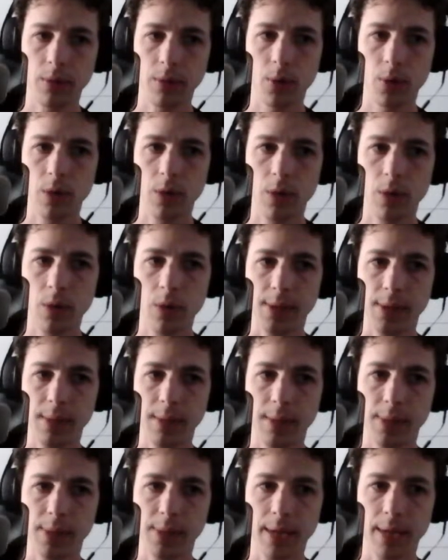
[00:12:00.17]
creepy
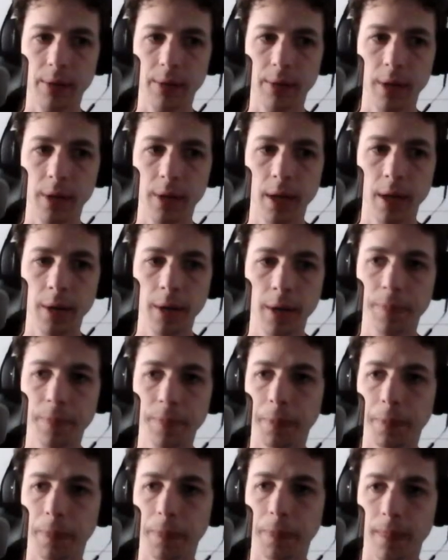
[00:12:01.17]
slip sound.
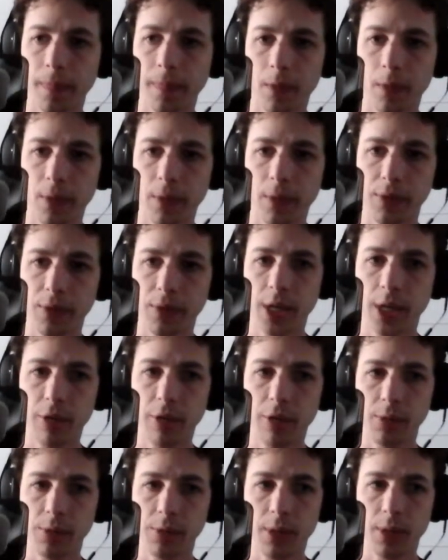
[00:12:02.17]
We have the sound of
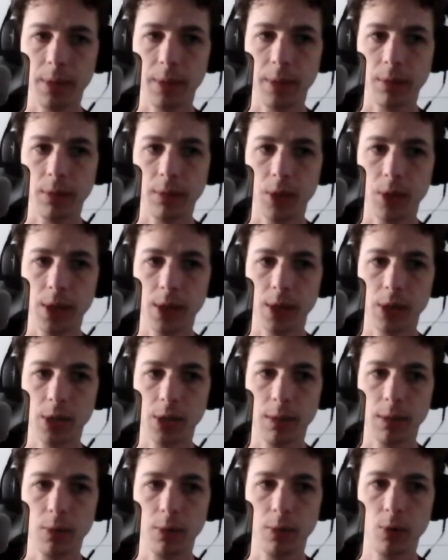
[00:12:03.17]
him slipping, which has to
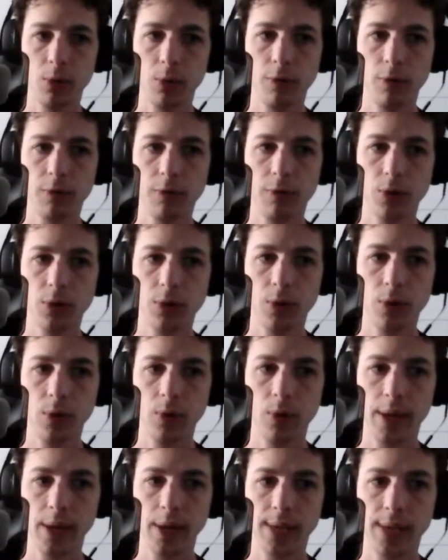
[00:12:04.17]
be moved to
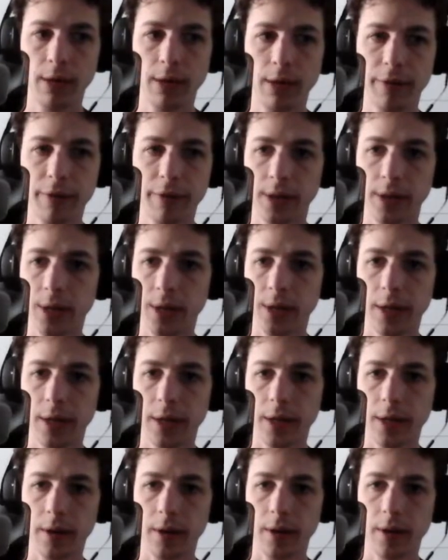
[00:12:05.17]
a sound effects
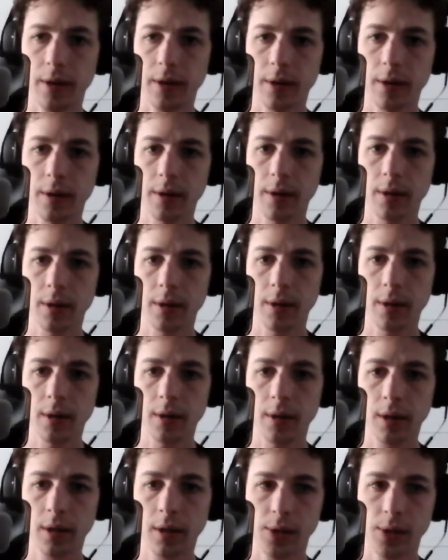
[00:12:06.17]
layer.
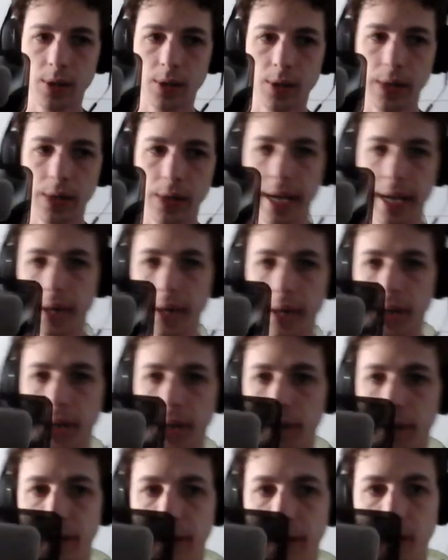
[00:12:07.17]
It's not on a sound
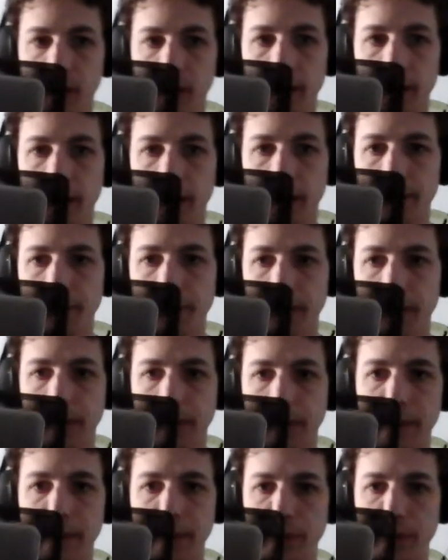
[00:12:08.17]
effects layer
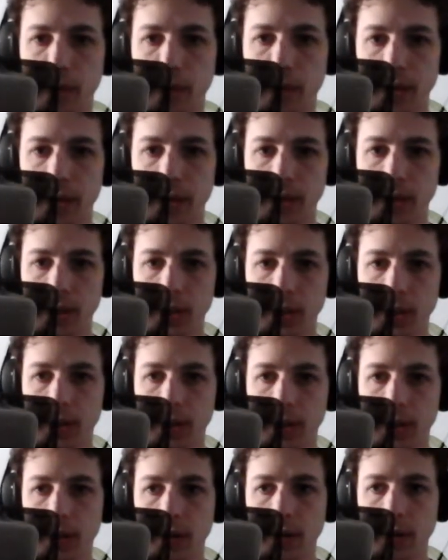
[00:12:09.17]
of having organization.
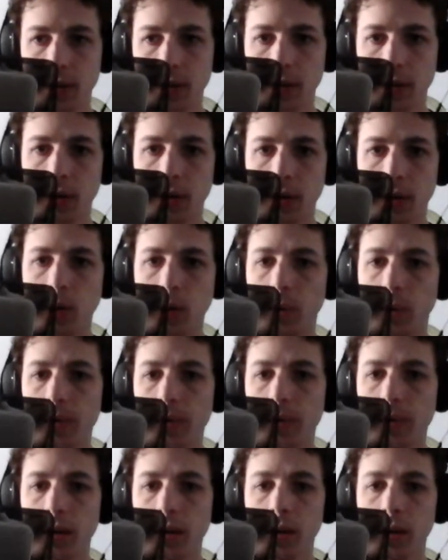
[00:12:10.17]
Cool.
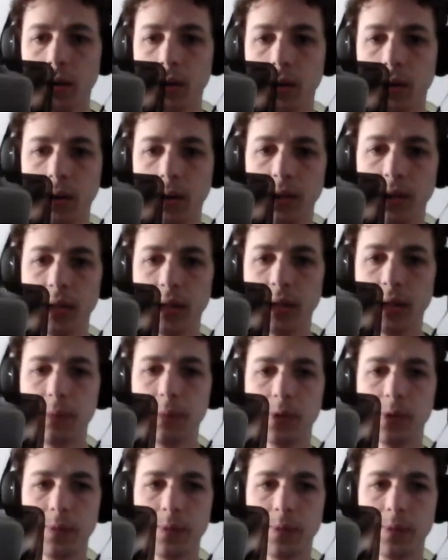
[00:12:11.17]
So he
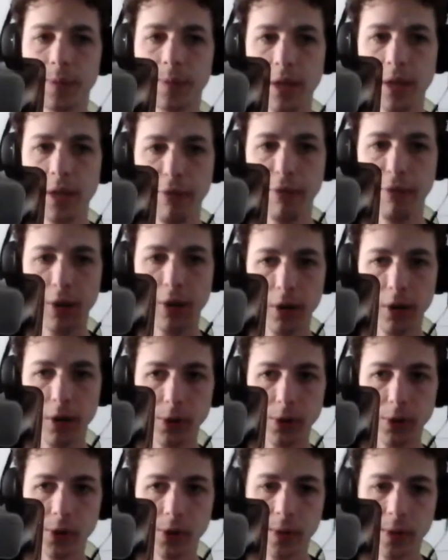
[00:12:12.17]
slips, he
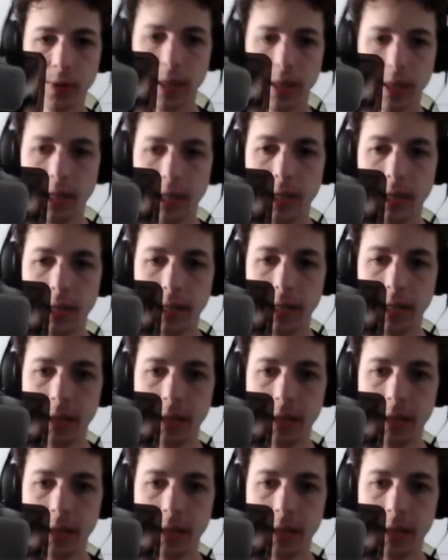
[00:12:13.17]
falls, he